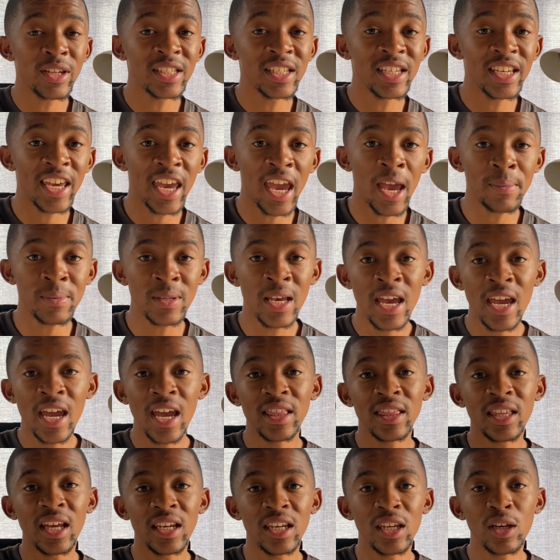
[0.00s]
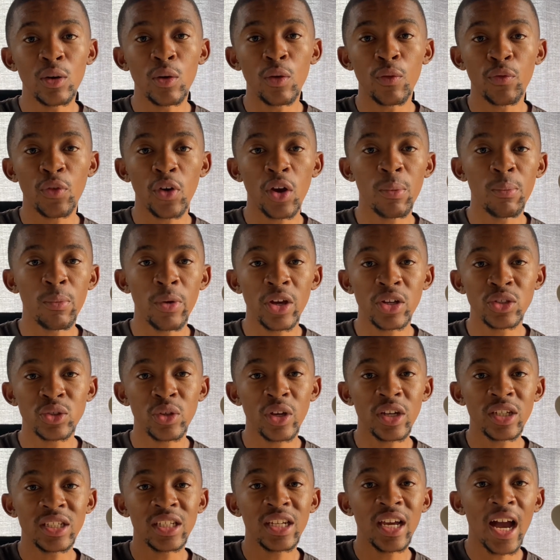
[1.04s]
gaps in the legal frameworks to
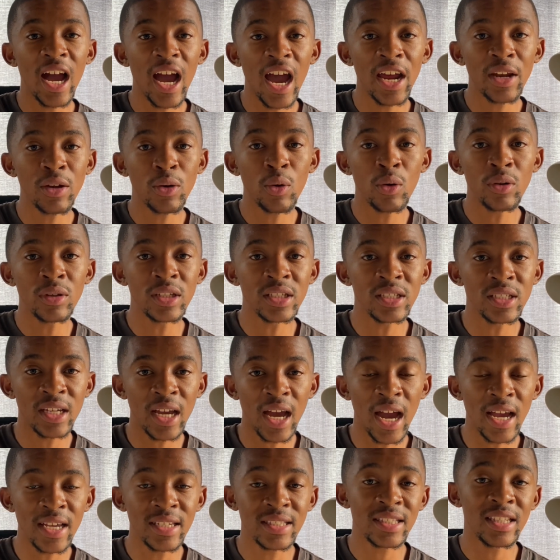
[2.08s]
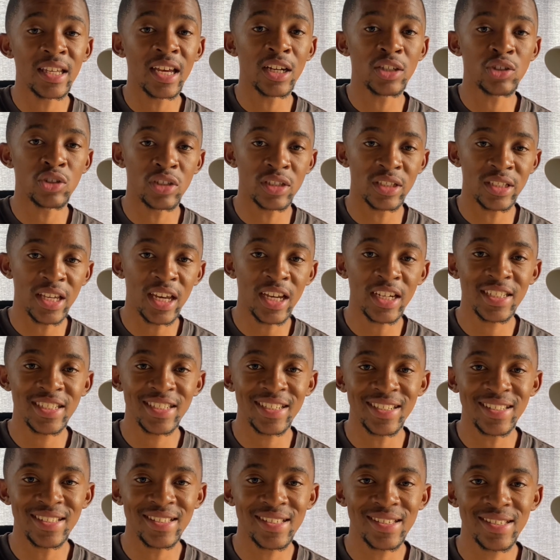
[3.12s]
actually hide or disguise their
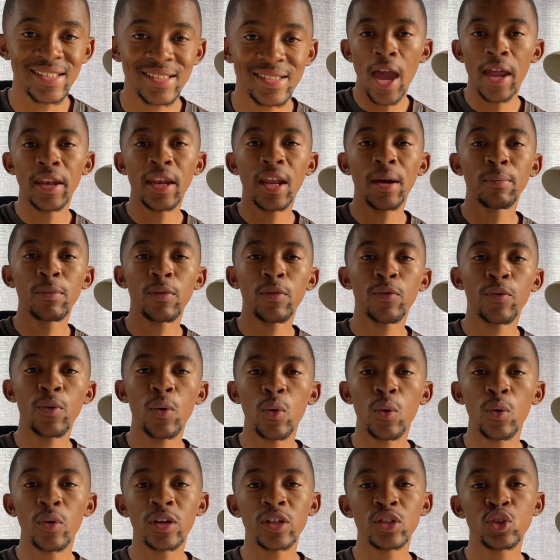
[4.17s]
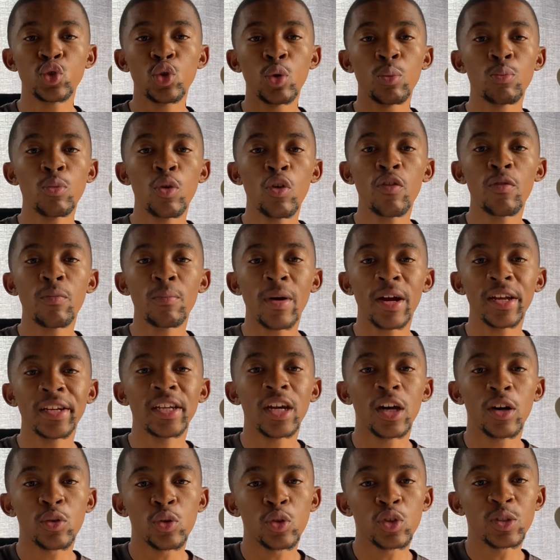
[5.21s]
transactions. And number 4 is to move money
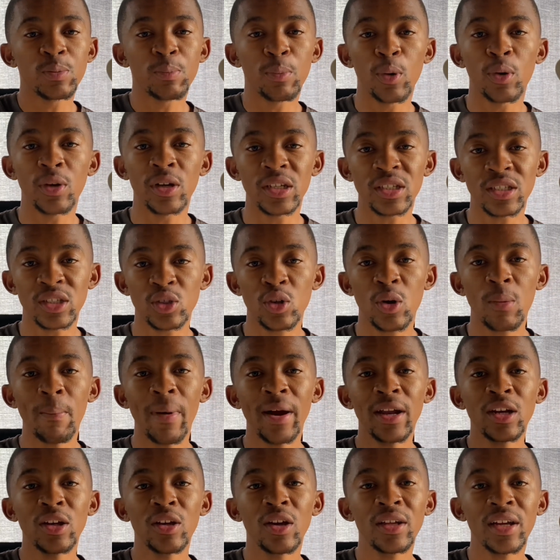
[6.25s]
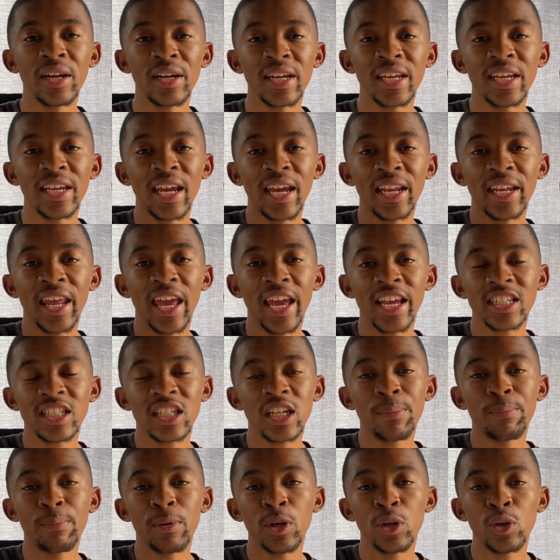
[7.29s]
across borders. So money laundering can
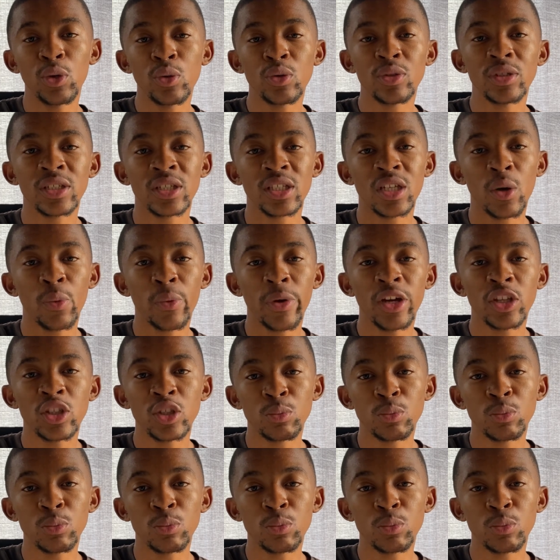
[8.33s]
actually be used as a way